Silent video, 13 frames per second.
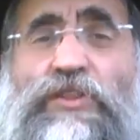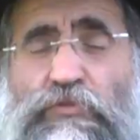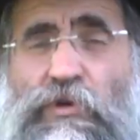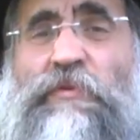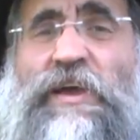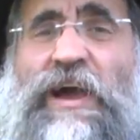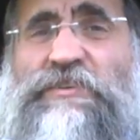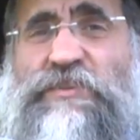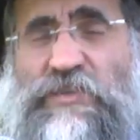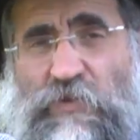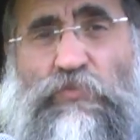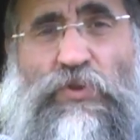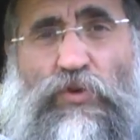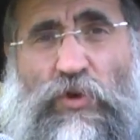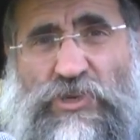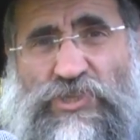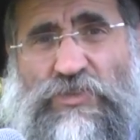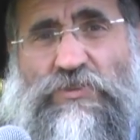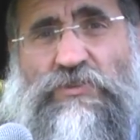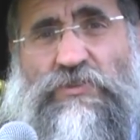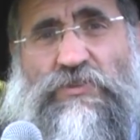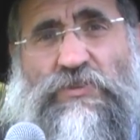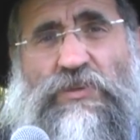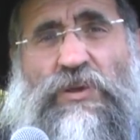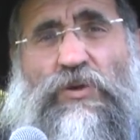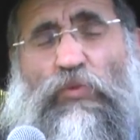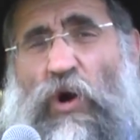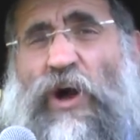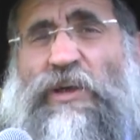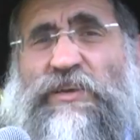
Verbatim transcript: The Rebbe asks a simple question Why